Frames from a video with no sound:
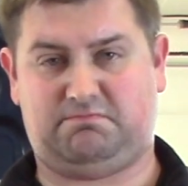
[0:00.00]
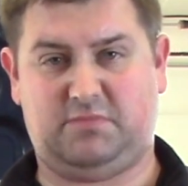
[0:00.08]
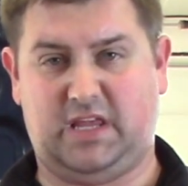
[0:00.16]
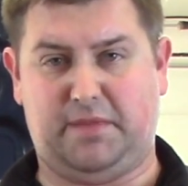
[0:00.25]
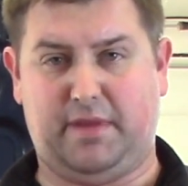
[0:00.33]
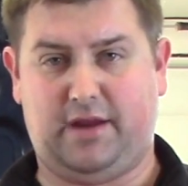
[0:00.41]

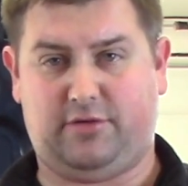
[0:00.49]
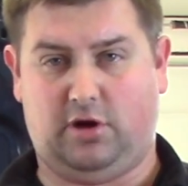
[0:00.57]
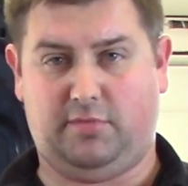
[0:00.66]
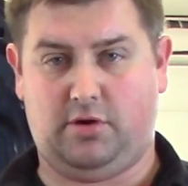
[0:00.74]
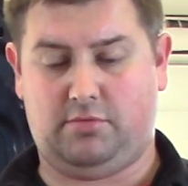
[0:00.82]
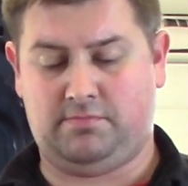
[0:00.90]
eBay
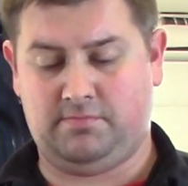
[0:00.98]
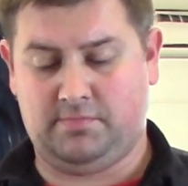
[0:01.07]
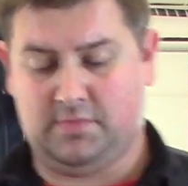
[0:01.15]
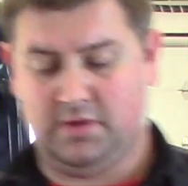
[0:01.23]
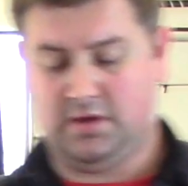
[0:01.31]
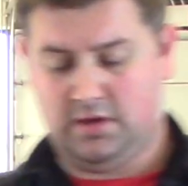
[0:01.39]
turbo.
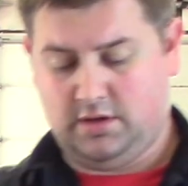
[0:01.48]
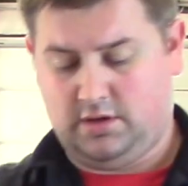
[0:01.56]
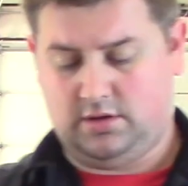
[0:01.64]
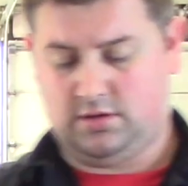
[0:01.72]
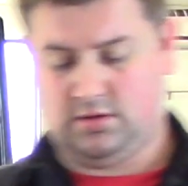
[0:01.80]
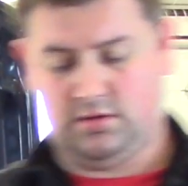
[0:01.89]

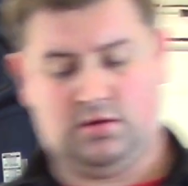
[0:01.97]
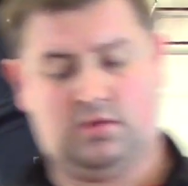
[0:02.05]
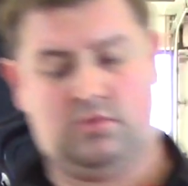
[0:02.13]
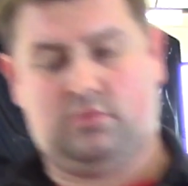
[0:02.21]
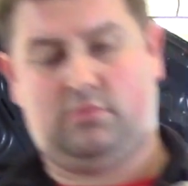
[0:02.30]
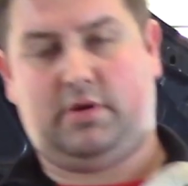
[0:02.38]

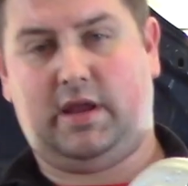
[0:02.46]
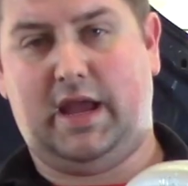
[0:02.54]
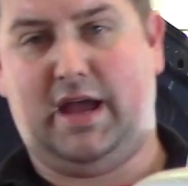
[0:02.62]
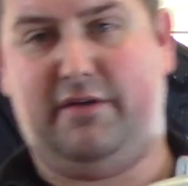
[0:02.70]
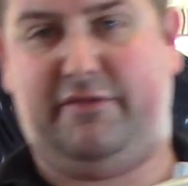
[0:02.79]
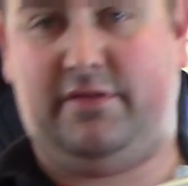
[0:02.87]
We
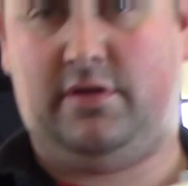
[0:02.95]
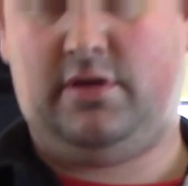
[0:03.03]
have